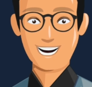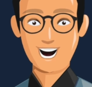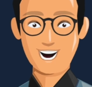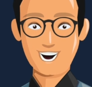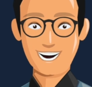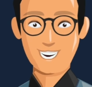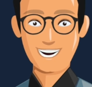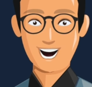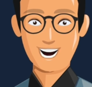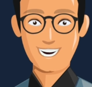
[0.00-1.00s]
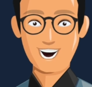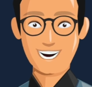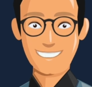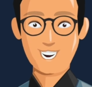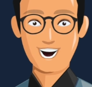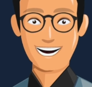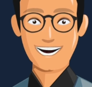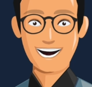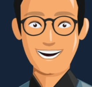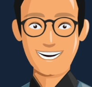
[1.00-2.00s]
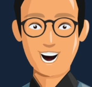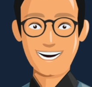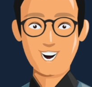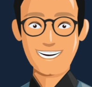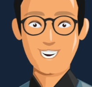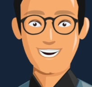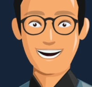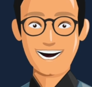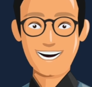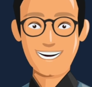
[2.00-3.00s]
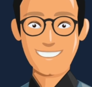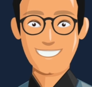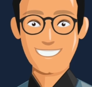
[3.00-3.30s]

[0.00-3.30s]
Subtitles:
Content that solves their problems and provides solutions to them.